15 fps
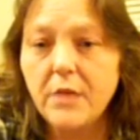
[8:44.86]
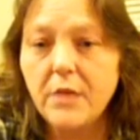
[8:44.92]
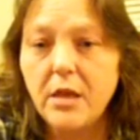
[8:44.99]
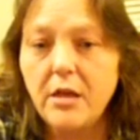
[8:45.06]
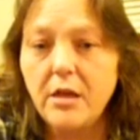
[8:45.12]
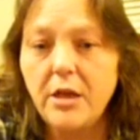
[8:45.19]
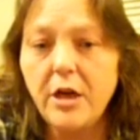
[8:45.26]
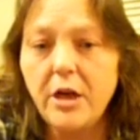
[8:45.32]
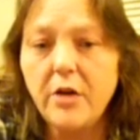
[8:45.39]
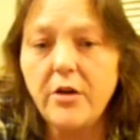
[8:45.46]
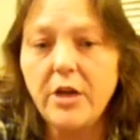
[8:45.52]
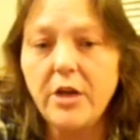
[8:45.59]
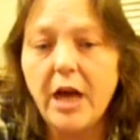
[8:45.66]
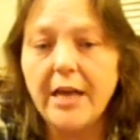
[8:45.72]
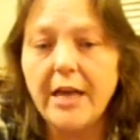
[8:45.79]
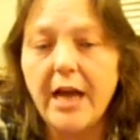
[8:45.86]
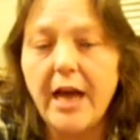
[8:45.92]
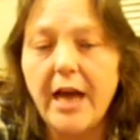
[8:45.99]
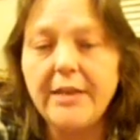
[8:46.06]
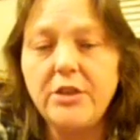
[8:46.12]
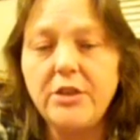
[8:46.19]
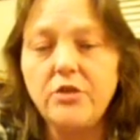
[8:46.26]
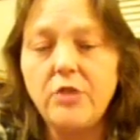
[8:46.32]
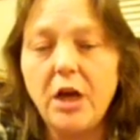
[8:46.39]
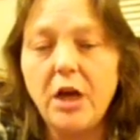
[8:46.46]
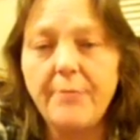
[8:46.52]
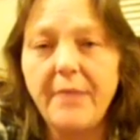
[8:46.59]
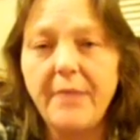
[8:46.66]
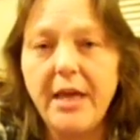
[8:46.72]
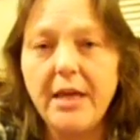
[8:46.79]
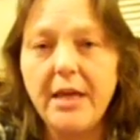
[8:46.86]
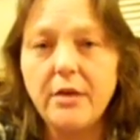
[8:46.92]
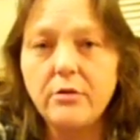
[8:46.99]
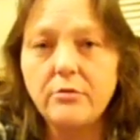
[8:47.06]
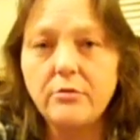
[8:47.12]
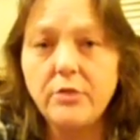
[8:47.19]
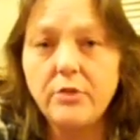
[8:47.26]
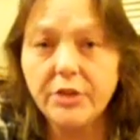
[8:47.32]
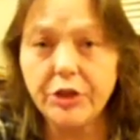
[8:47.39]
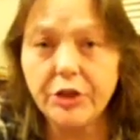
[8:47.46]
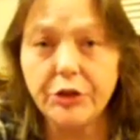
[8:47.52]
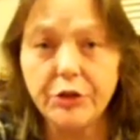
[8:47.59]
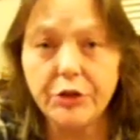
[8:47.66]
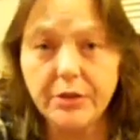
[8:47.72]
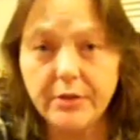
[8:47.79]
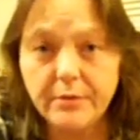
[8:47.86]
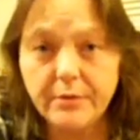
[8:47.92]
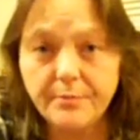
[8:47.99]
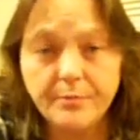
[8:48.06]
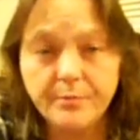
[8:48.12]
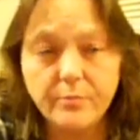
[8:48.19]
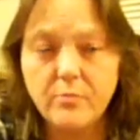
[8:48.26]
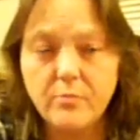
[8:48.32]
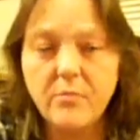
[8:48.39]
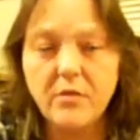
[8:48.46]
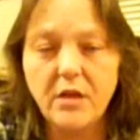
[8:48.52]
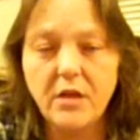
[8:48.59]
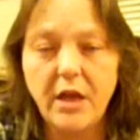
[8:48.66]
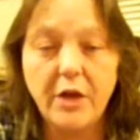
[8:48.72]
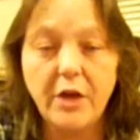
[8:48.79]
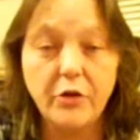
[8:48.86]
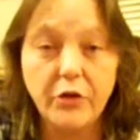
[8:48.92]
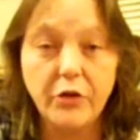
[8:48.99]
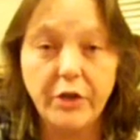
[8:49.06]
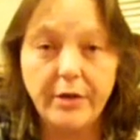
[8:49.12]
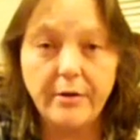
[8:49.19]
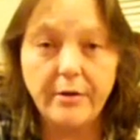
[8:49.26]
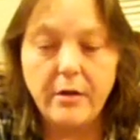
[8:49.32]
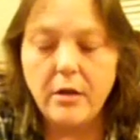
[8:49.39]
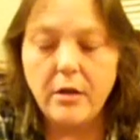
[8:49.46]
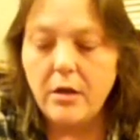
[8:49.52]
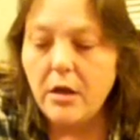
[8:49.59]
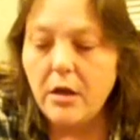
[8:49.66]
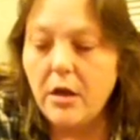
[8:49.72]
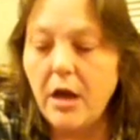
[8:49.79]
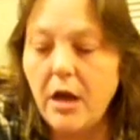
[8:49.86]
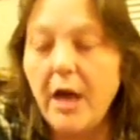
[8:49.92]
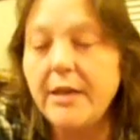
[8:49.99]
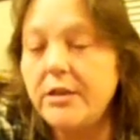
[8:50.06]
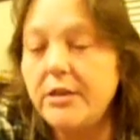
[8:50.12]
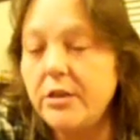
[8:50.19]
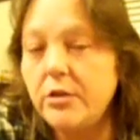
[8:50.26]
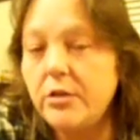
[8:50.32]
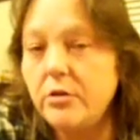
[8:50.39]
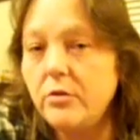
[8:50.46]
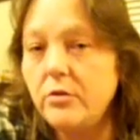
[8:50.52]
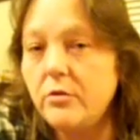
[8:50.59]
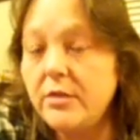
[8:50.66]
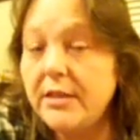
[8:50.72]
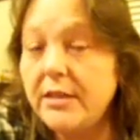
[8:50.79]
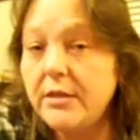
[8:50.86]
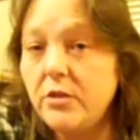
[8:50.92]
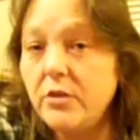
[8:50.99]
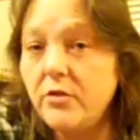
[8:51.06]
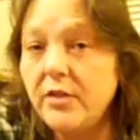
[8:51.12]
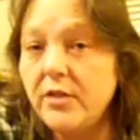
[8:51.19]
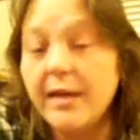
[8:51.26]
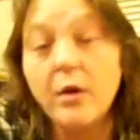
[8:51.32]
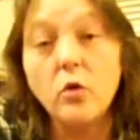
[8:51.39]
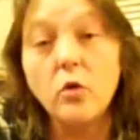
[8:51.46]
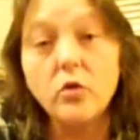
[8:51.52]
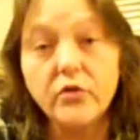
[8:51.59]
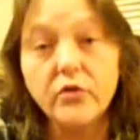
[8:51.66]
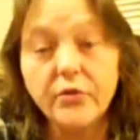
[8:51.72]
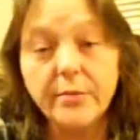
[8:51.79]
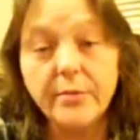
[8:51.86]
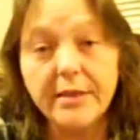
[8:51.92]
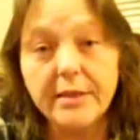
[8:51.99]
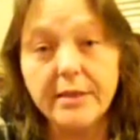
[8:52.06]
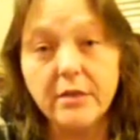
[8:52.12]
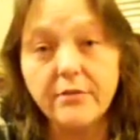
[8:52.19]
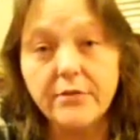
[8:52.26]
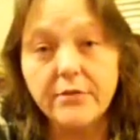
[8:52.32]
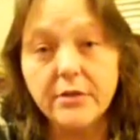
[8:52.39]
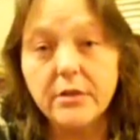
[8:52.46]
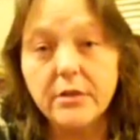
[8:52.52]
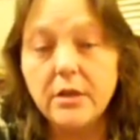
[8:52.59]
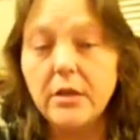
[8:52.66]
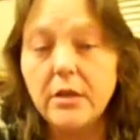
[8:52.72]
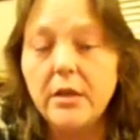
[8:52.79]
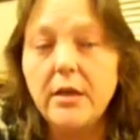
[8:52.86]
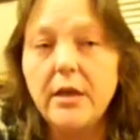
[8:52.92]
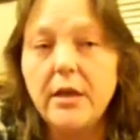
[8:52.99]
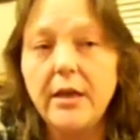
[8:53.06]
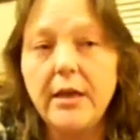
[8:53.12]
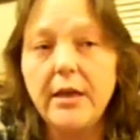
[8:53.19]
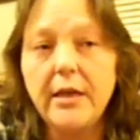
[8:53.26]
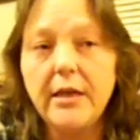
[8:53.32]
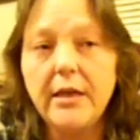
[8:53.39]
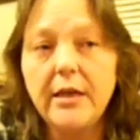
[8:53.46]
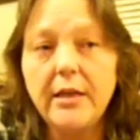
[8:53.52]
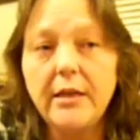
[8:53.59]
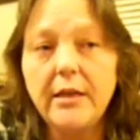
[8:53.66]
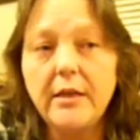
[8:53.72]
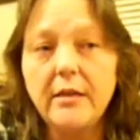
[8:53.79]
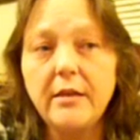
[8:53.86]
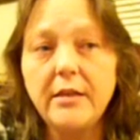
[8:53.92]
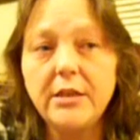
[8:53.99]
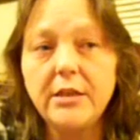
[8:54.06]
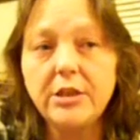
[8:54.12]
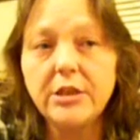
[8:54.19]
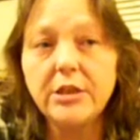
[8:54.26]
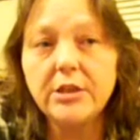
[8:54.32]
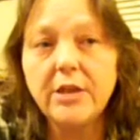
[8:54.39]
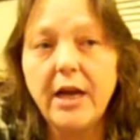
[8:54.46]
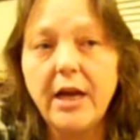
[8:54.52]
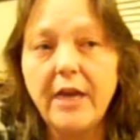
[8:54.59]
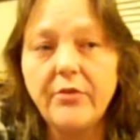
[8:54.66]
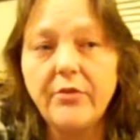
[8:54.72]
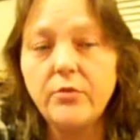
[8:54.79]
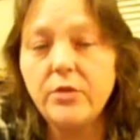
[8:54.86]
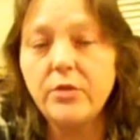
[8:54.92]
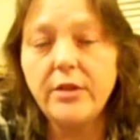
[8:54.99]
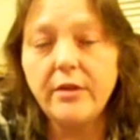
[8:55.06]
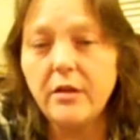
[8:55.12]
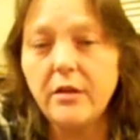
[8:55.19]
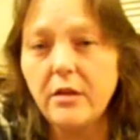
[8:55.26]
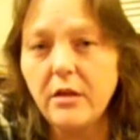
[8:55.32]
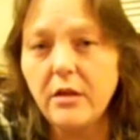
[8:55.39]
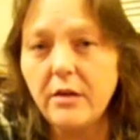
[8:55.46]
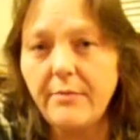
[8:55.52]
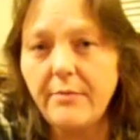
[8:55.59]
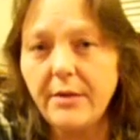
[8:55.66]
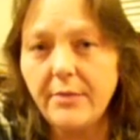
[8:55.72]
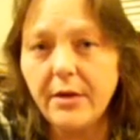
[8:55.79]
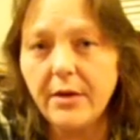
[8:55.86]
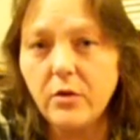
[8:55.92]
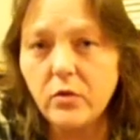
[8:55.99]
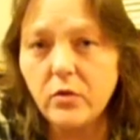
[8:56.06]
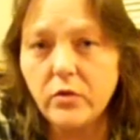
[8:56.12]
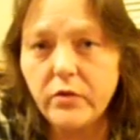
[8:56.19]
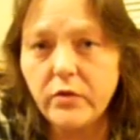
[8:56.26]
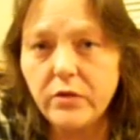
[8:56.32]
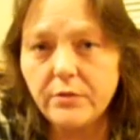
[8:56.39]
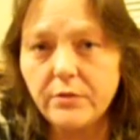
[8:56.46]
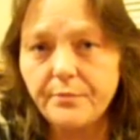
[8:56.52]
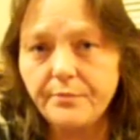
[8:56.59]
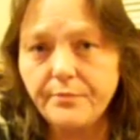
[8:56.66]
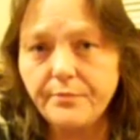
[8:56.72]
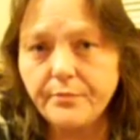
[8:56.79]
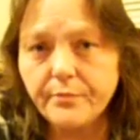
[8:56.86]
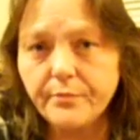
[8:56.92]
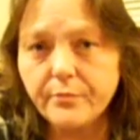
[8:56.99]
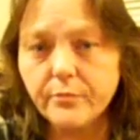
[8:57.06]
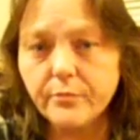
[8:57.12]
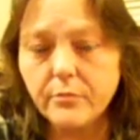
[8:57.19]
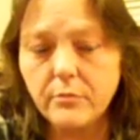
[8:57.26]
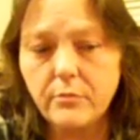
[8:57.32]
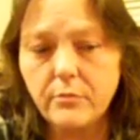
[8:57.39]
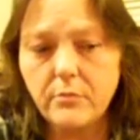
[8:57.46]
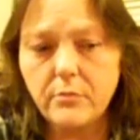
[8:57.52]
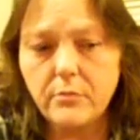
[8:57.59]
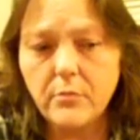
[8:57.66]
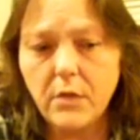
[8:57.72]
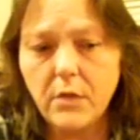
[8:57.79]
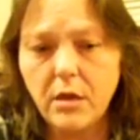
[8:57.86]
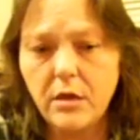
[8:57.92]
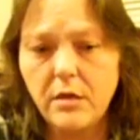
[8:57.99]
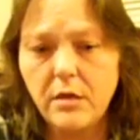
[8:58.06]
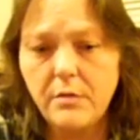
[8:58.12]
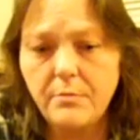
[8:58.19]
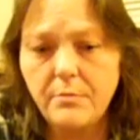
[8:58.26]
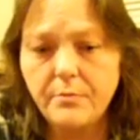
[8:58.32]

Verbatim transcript: you know, I, I do not make resolutions. I don't do it. I do tend to set goals for myself. And this year, I haven't really thought a lot about my goals. Um,